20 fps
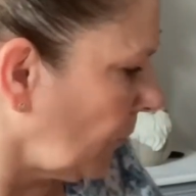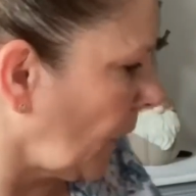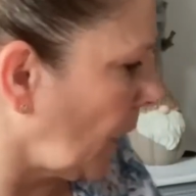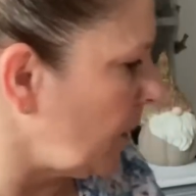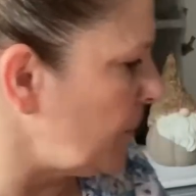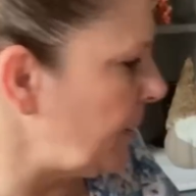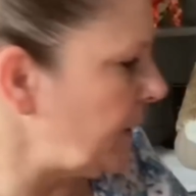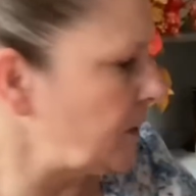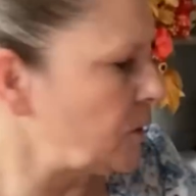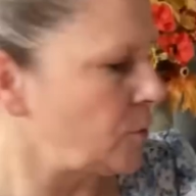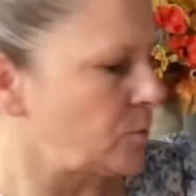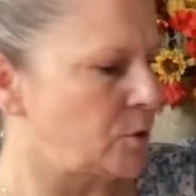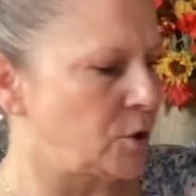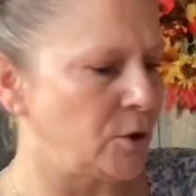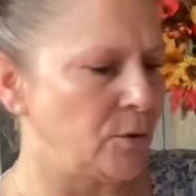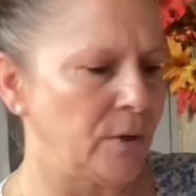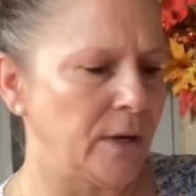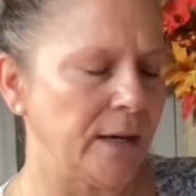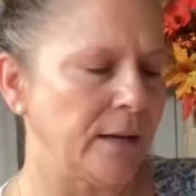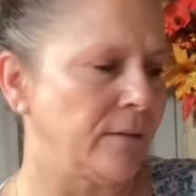picked up
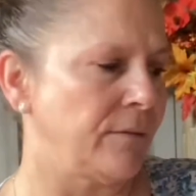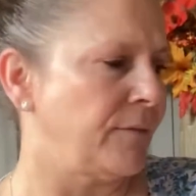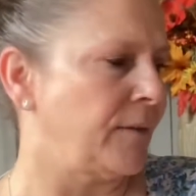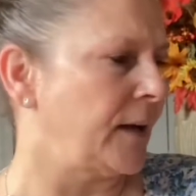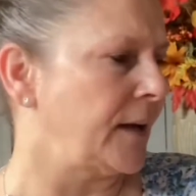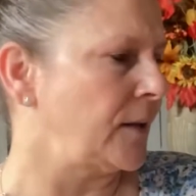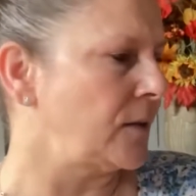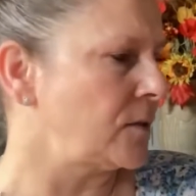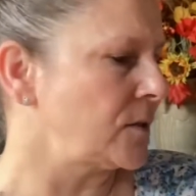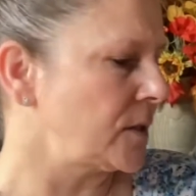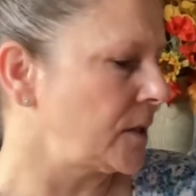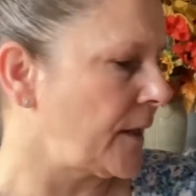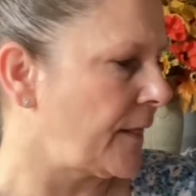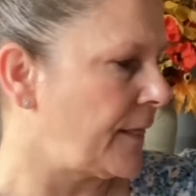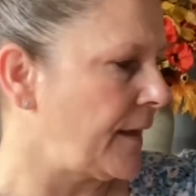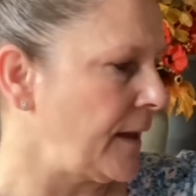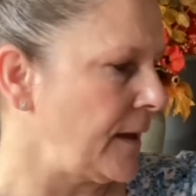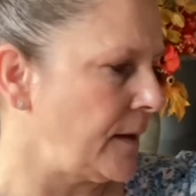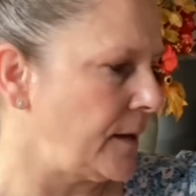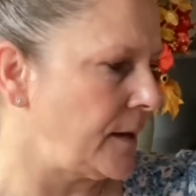2 nail files.
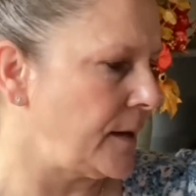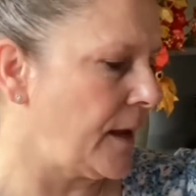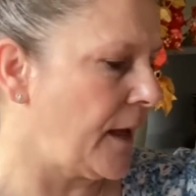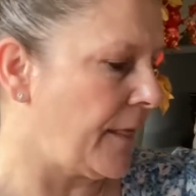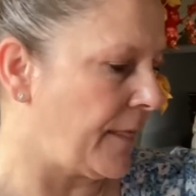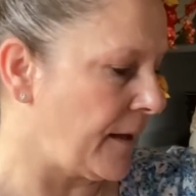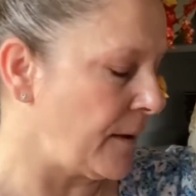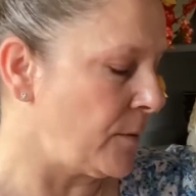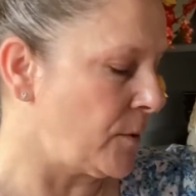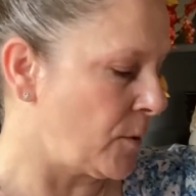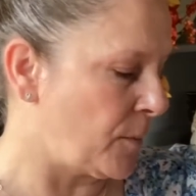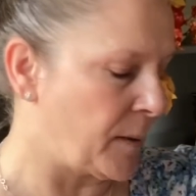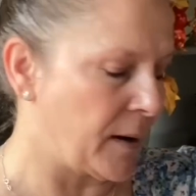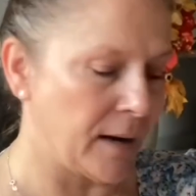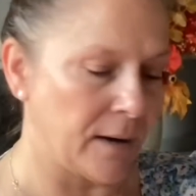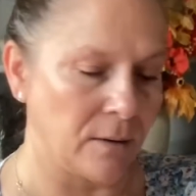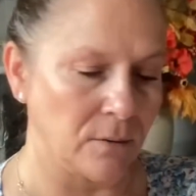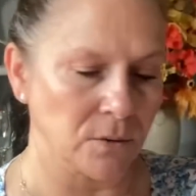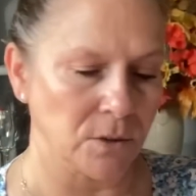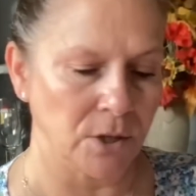They were a
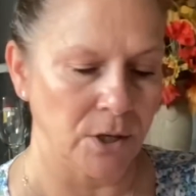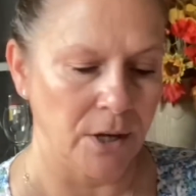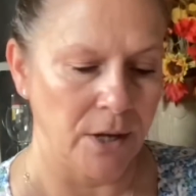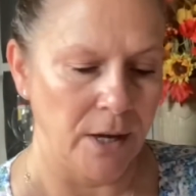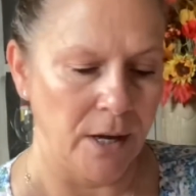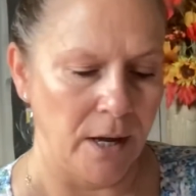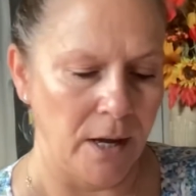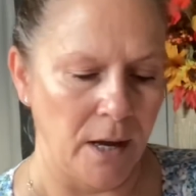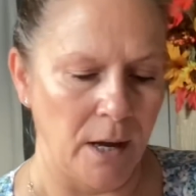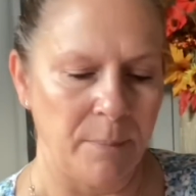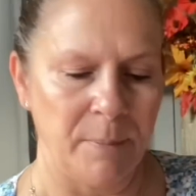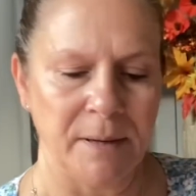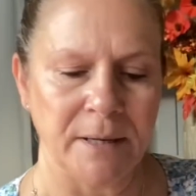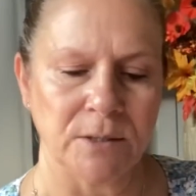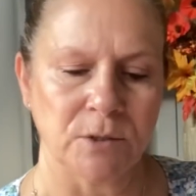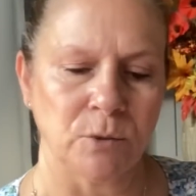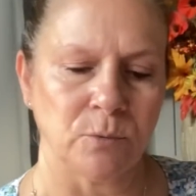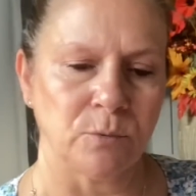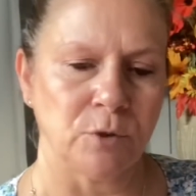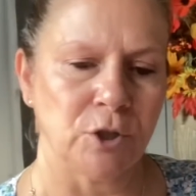pound. I
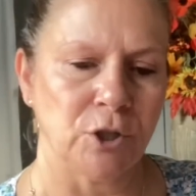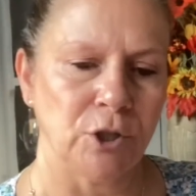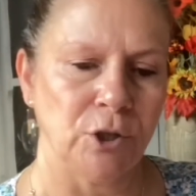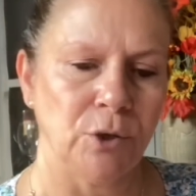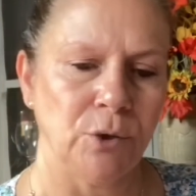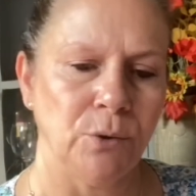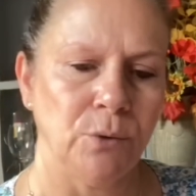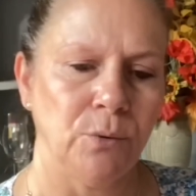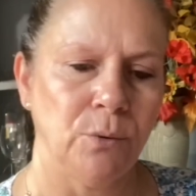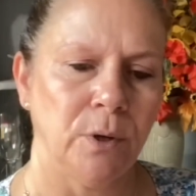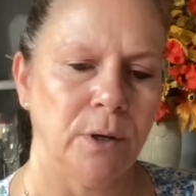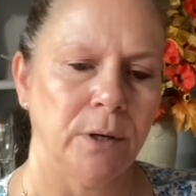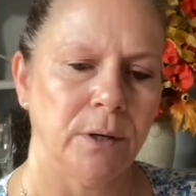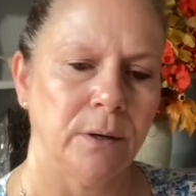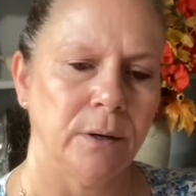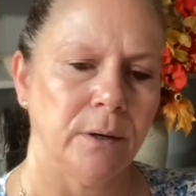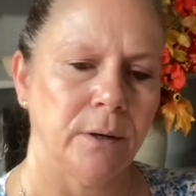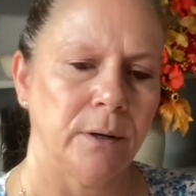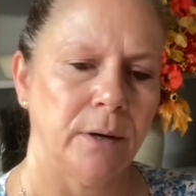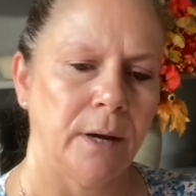picked up 2
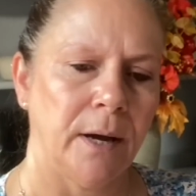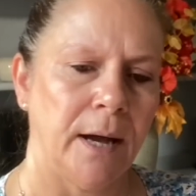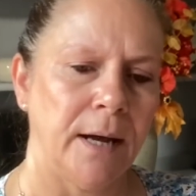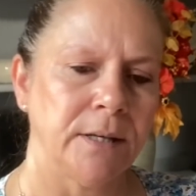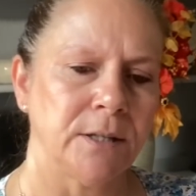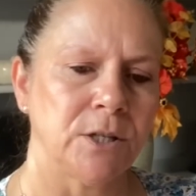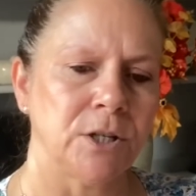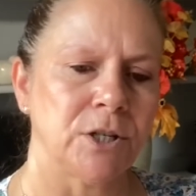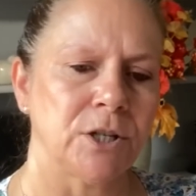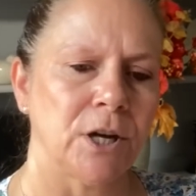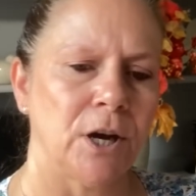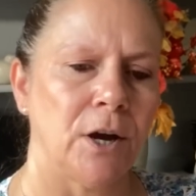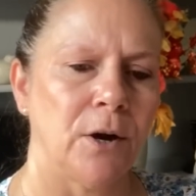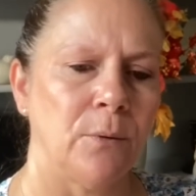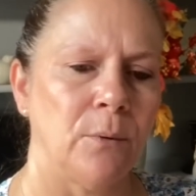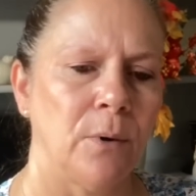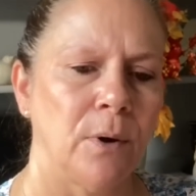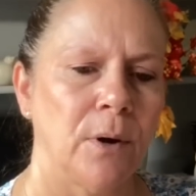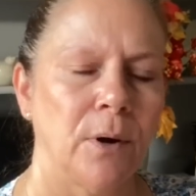head to toe